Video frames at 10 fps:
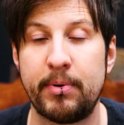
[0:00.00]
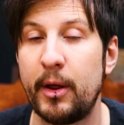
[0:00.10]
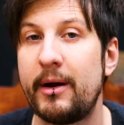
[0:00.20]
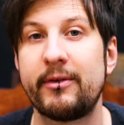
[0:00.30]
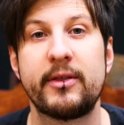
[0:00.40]

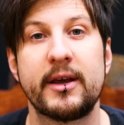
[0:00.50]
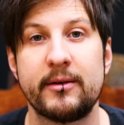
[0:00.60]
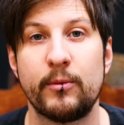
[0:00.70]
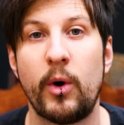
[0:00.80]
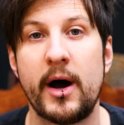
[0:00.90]
blew
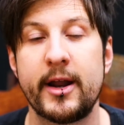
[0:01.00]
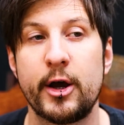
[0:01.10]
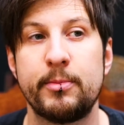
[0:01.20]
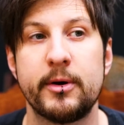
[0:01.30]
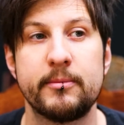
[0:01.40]
everything wide
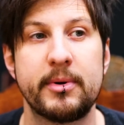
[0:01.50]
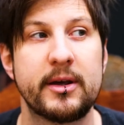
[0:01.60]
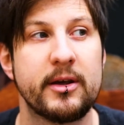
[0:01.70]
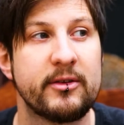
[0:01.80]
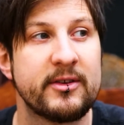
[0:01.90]
open,
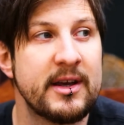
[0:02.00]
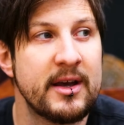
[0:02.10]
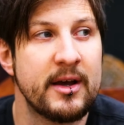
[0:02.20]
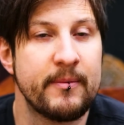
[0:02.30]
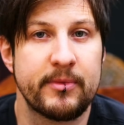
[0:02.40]
because
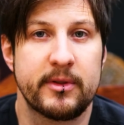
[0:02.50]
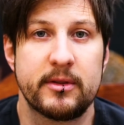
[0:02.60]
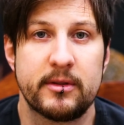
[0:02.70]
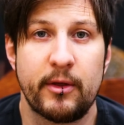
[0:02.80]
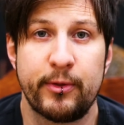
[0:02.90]

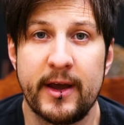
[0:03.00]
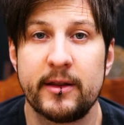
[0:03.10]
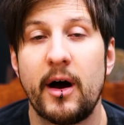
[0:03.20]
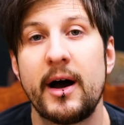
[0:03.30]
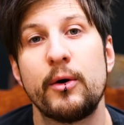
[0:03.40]
the thing
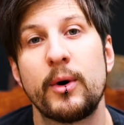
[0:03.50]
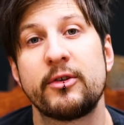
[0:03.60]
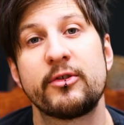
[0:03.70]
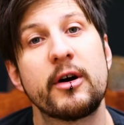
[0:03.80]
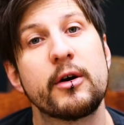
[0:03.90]
that I always
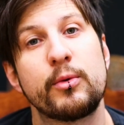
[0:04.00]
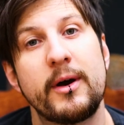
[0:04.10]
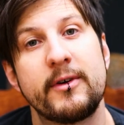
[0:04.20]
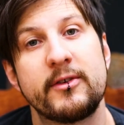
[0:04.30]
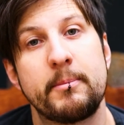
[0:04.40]
struggled
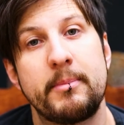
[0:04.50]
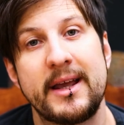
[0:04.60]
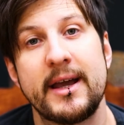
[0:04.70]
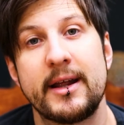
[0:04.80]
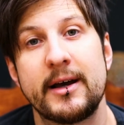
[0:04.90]
with as a
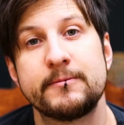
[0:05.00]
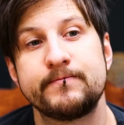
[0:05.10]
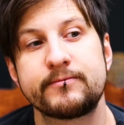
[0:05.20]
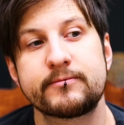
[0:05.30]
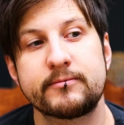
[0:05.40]
beginner
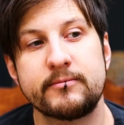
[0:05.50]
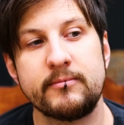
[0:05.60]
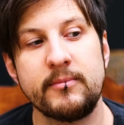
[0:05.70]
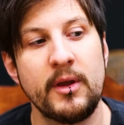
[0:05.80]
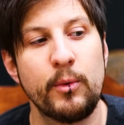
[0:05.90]

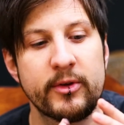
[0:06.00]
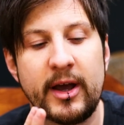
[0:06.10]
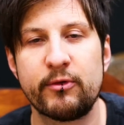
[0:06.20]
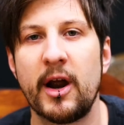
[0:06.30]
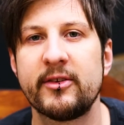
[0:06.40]
was
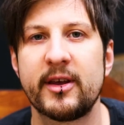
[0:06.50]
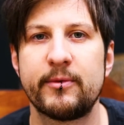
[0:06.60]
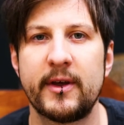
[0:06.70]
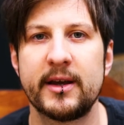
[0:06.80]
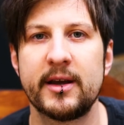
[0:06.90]
I'd write
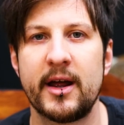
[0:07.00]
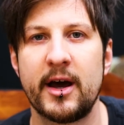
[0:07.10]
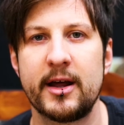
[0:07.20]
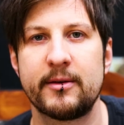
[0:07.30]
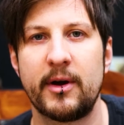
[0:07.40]
something and
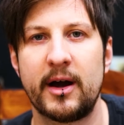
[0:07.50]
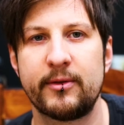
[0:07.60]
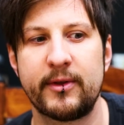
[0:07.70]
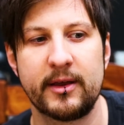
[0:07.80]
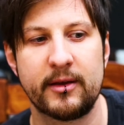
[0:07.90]
I'd
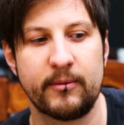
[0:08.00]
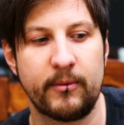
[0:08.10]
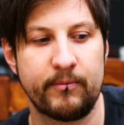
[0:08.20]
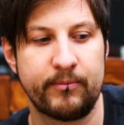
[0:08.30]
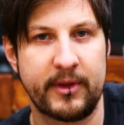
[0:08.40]
think,
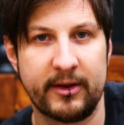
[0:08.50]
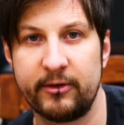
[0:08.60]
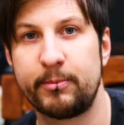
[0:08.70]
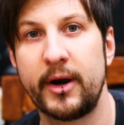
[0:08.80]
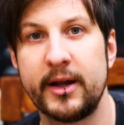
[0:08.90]
this
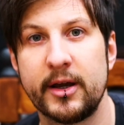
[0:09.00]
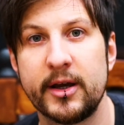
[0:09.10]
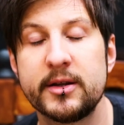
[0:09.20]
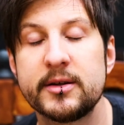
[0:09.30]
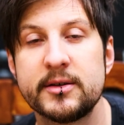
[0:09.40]
is pretty good.